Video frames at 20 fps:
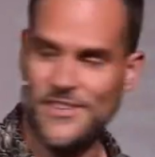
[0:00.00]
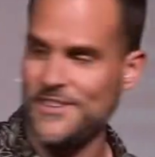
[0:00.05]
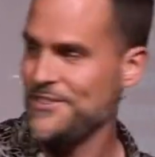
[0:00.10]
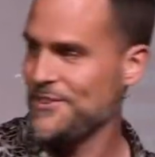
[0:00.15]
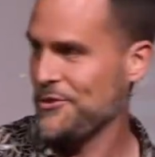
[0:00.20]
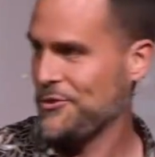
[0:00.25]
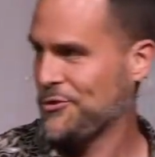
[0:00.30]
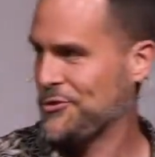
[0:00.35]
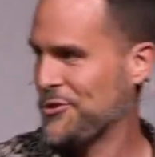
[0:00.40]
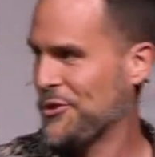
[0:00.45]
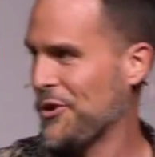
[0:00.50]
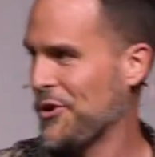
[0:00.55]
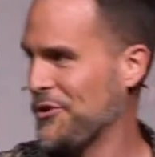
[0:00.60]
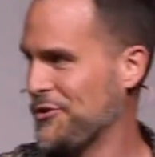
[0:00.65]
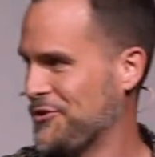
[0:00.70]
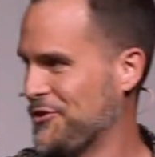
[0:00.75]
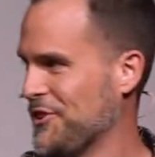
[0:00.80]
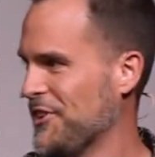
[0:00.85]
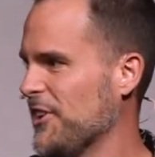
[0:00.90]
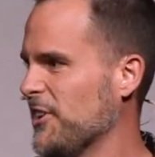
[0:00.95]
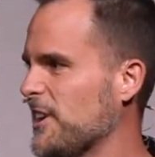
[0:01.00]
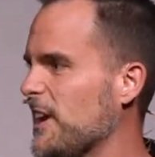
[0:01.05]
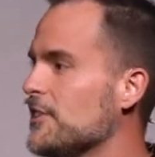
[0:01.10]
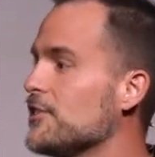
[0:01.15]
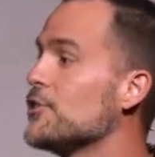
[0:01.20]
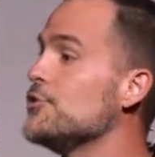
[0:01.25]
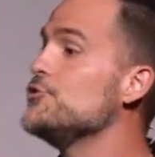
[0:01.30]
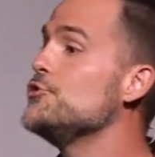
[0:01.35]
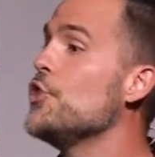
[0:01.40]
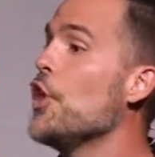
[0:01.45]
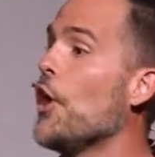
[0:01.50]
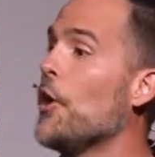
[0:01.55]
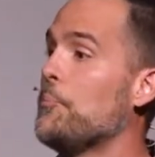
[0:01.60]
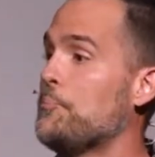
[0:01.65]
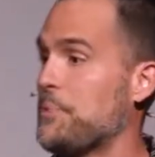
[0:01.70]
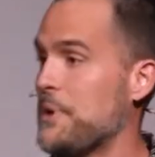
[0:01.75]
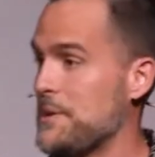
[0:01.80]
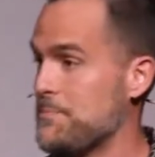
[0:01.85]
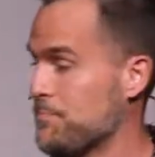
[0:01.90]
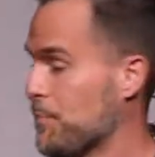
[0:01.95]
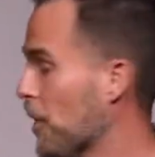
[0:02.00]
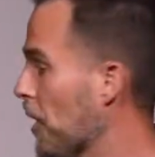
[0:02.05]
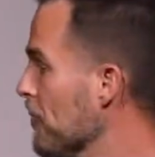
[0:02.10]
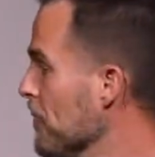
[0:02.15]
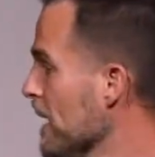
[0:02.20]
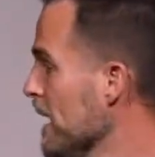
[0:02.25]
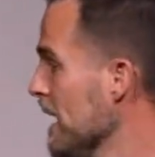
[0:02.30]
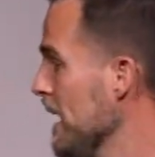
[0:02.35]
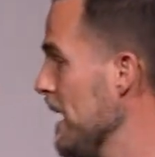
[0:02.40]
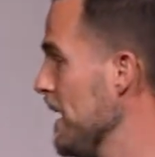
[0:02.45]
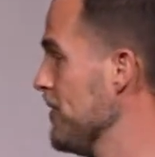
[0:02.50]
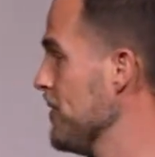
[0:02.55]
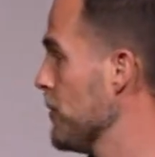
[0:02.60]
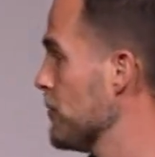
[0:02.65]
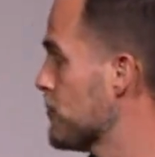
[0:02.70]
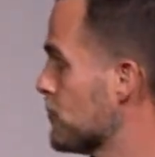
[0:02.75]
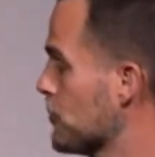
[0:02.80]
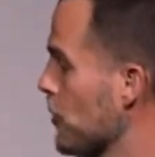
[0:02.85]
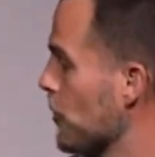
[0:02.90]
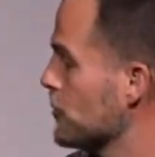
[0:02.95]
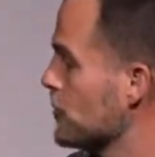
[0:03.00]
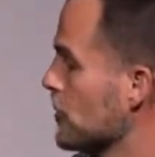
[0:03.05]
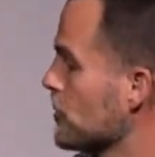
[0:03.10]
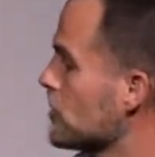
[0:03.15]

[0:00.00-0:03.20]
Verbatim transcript: in this church. You know, get to know people in this church, a